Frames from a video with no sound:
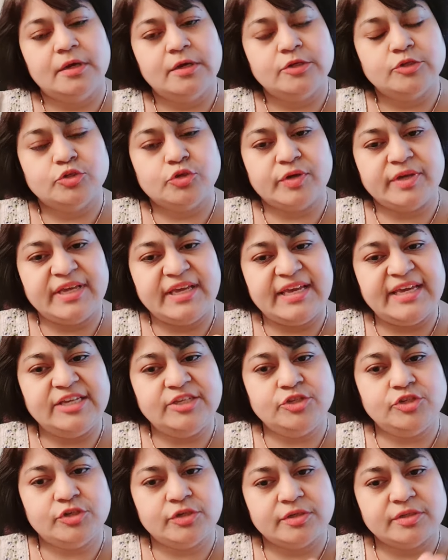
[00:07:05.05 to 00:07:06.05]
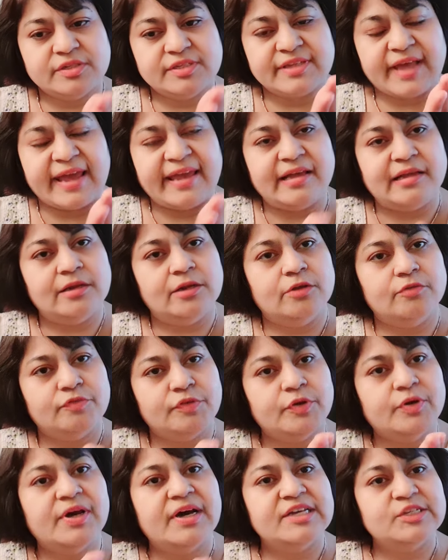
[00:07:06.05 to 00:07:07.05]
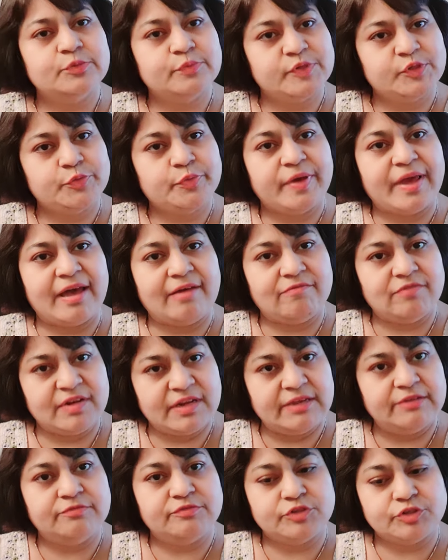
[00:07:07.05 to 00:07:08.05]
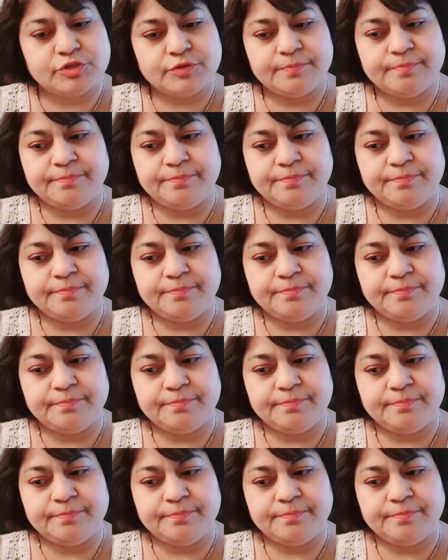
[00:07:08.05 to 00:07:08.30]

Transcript: So each cycle of yugas which we have lived,